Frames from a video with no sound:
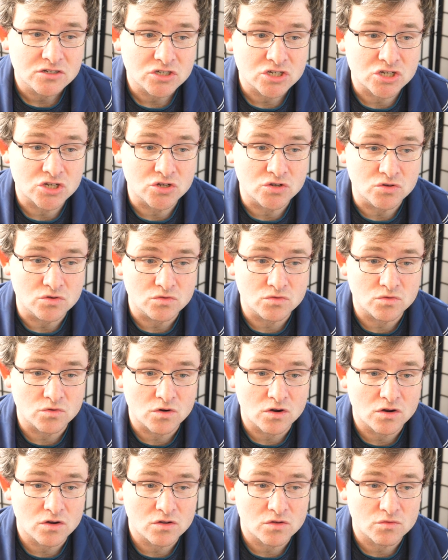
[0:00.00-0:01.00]

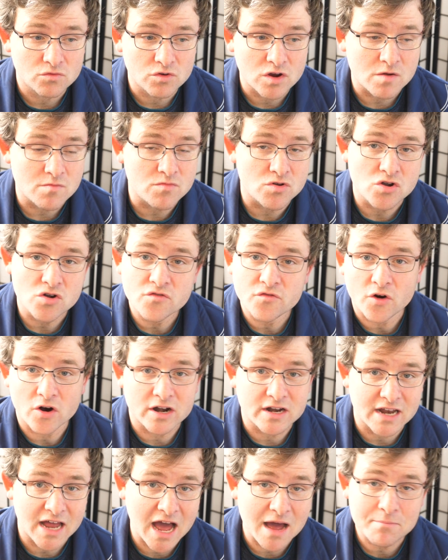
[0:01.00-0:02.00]
to remove or
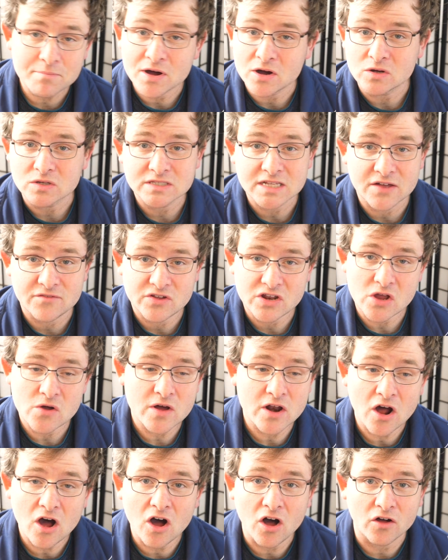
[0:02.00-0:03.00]
not post that video
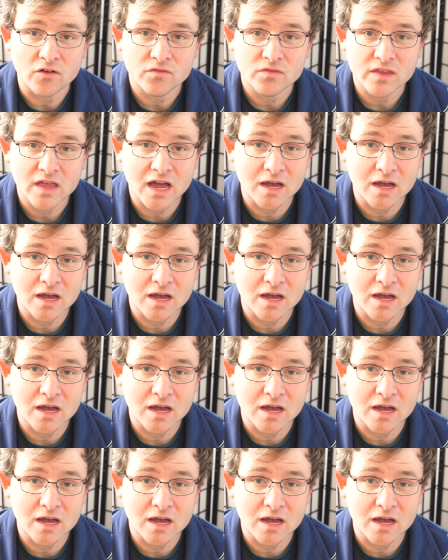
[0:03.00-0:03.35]
at all.